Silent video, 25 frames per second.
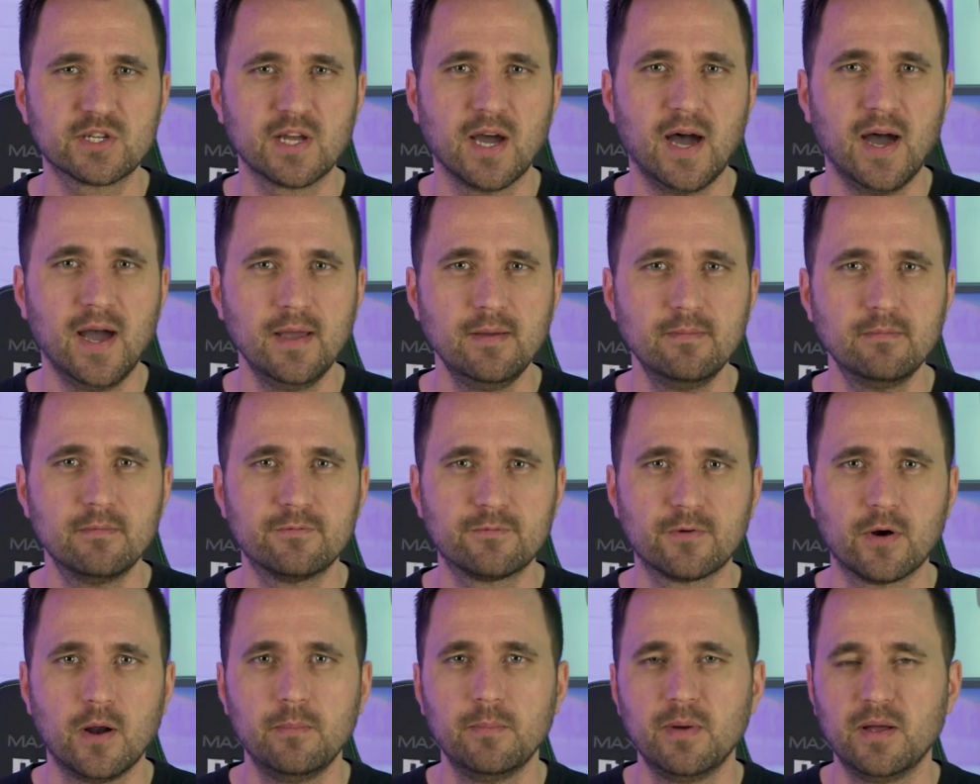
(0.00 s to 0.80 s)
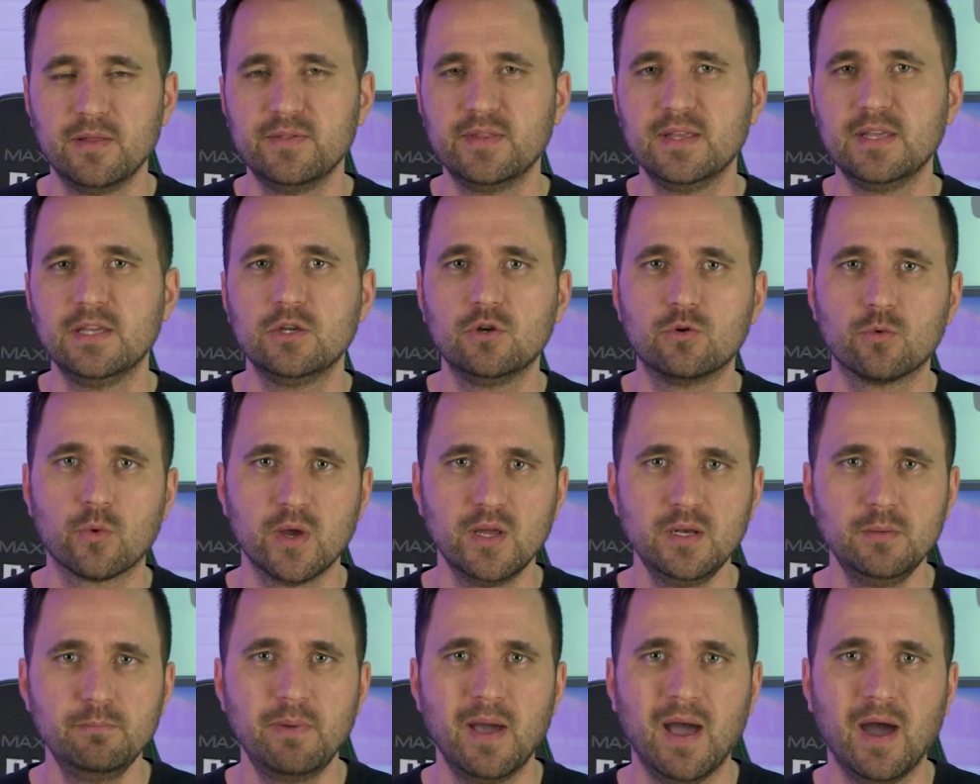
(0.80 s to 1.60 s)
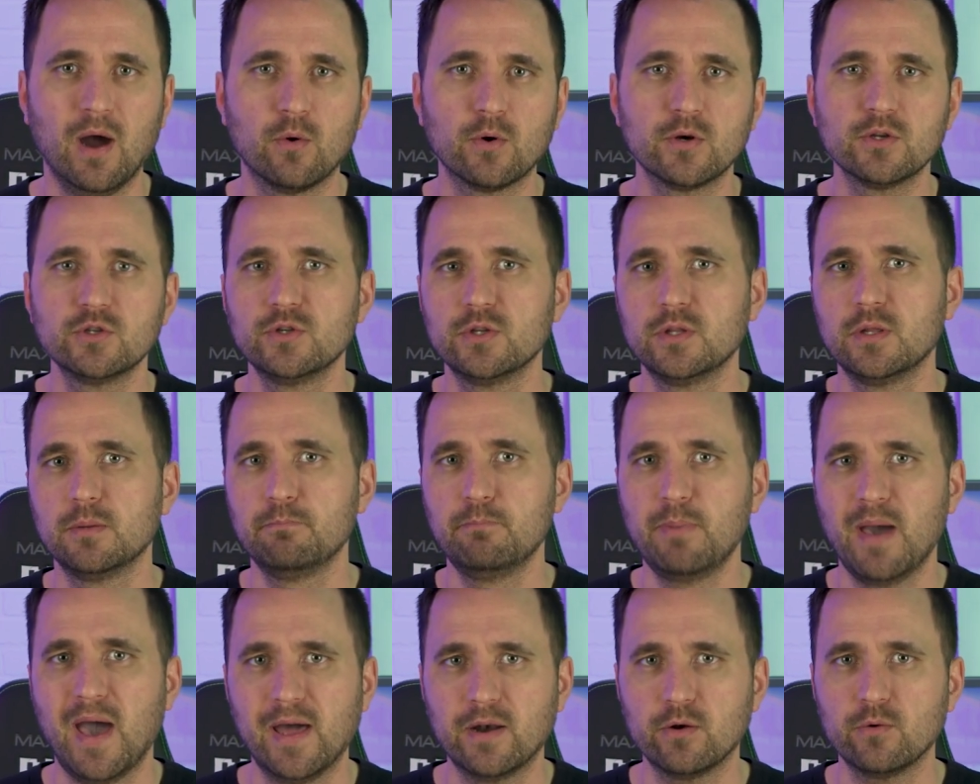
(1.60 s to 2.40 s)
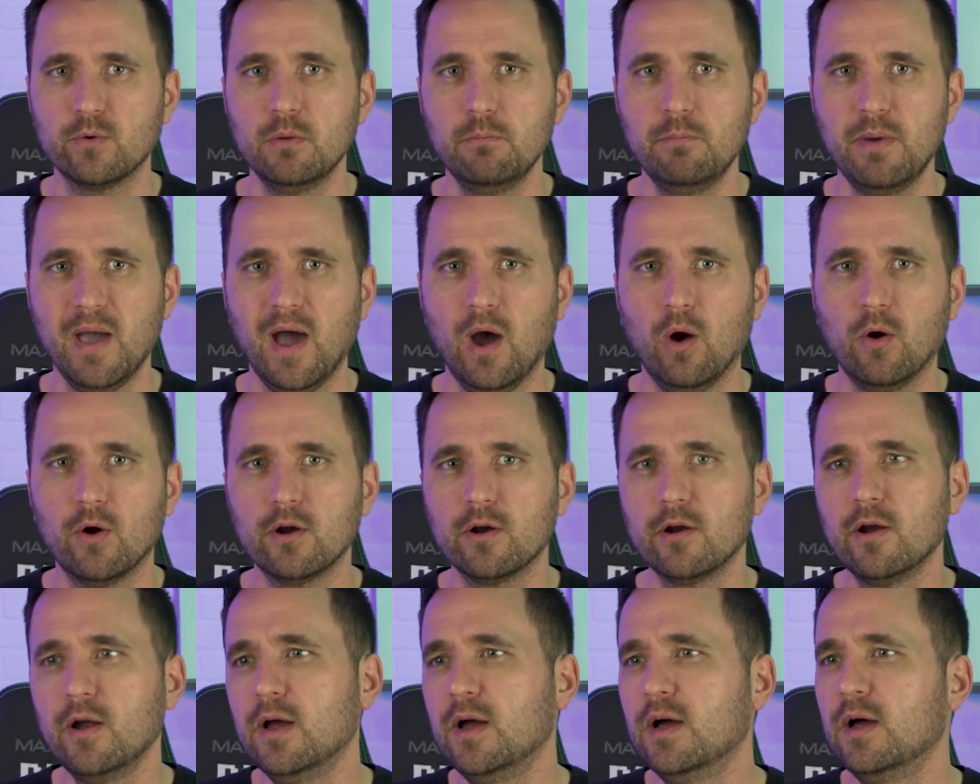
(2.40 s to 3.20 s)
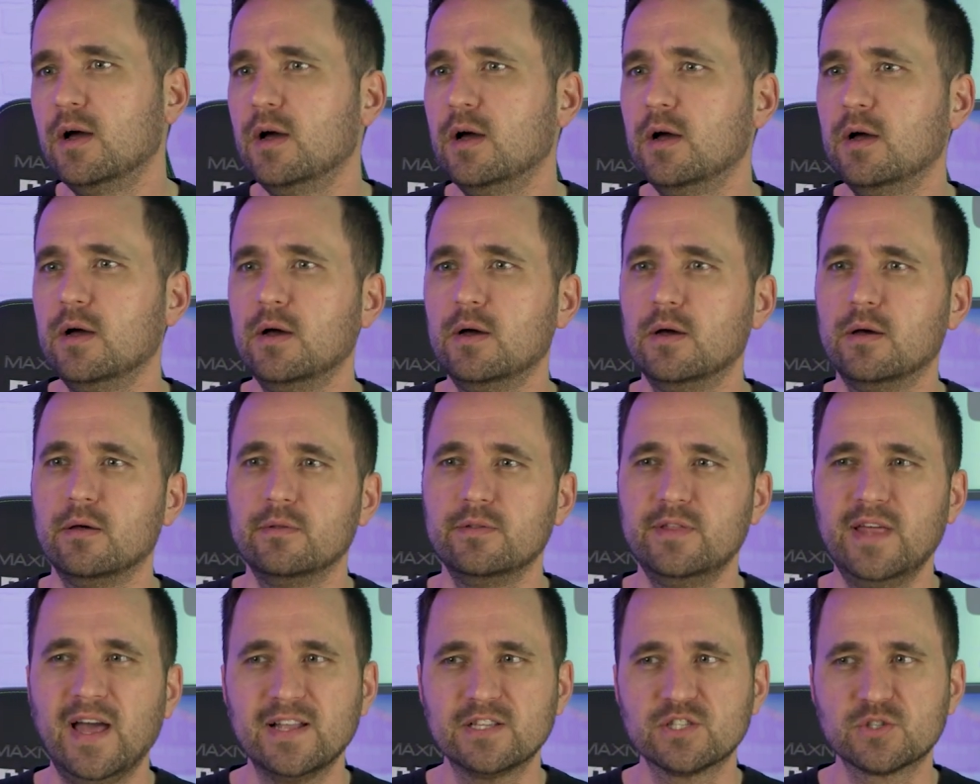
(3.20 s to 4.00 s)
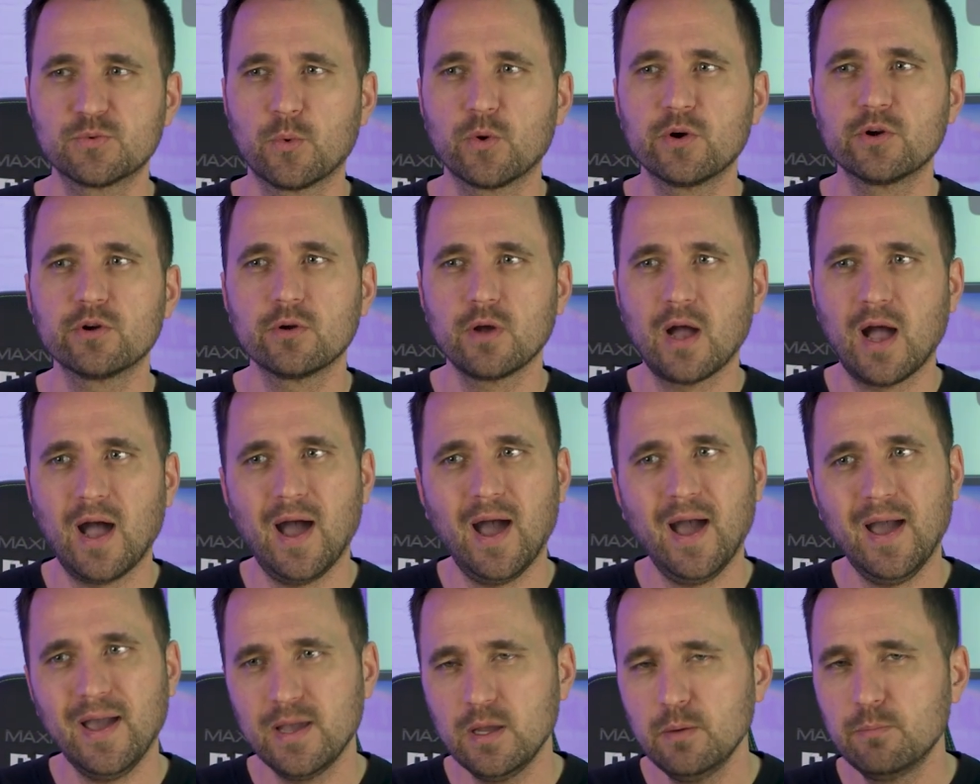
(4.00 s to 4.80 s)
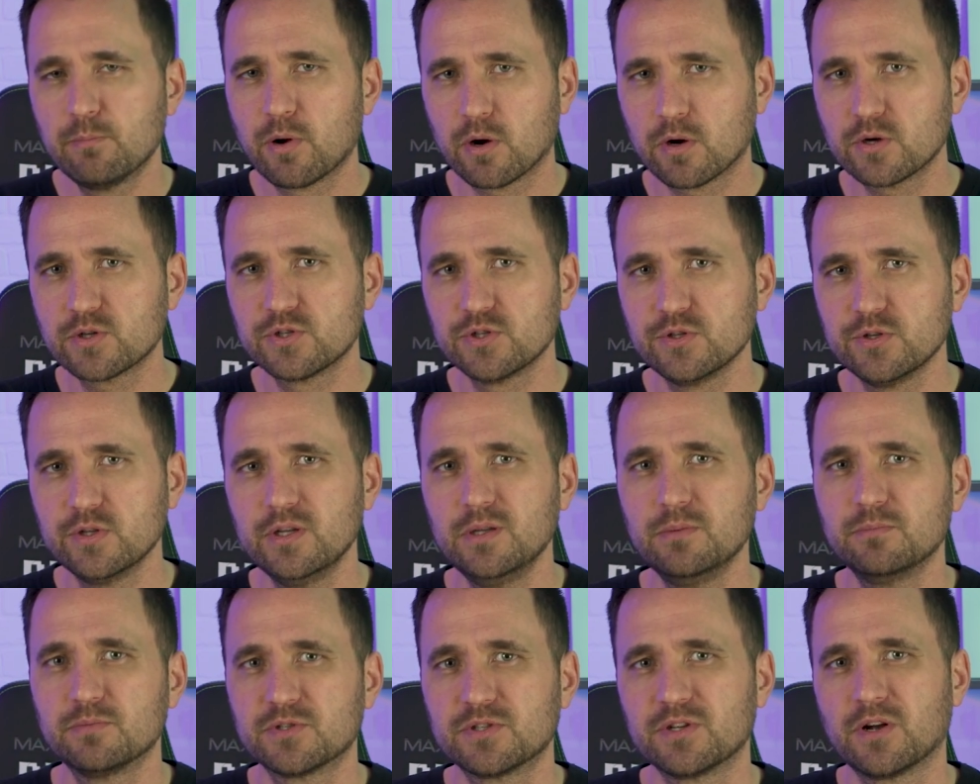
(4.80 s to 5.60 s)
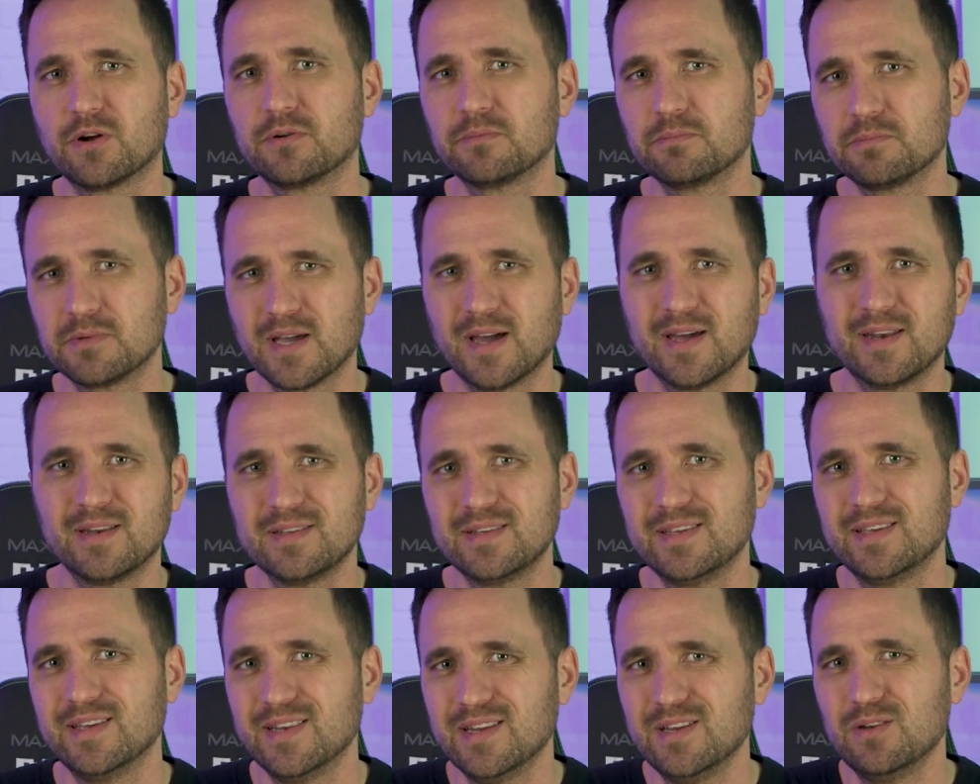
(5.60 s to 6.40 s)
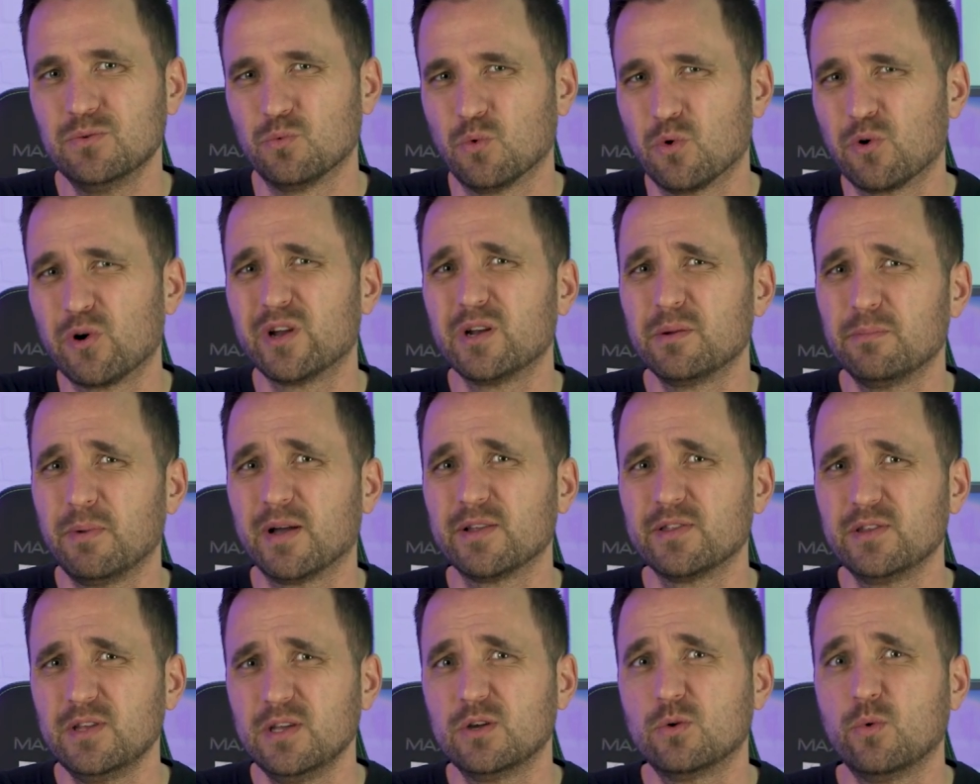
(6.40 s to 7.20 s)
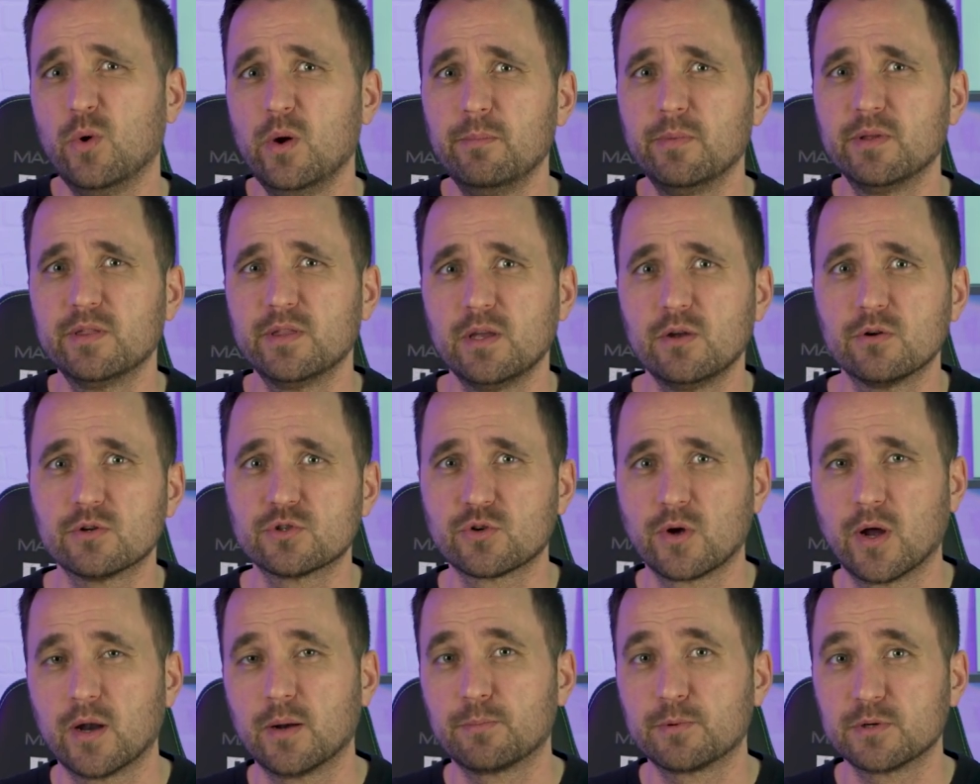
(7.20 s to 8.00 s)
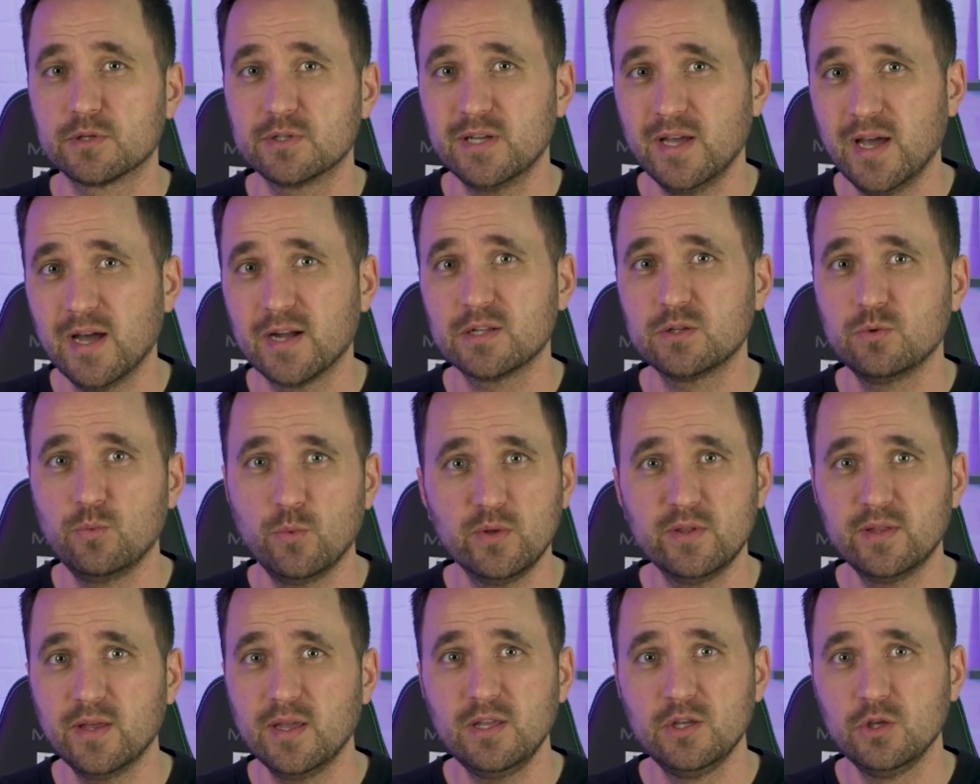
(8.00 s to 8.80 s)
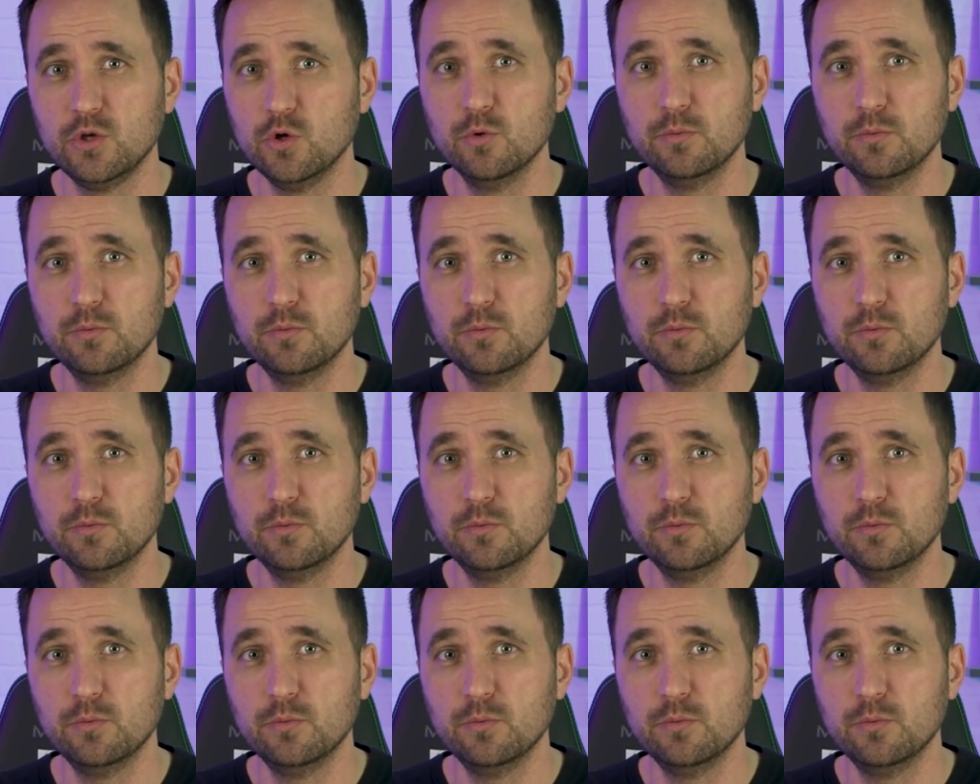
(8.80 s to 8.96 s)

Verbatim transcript: time from the grid power to the battery power, that's where I personally start kind of getting worried about the equipment that you're trying to protect with a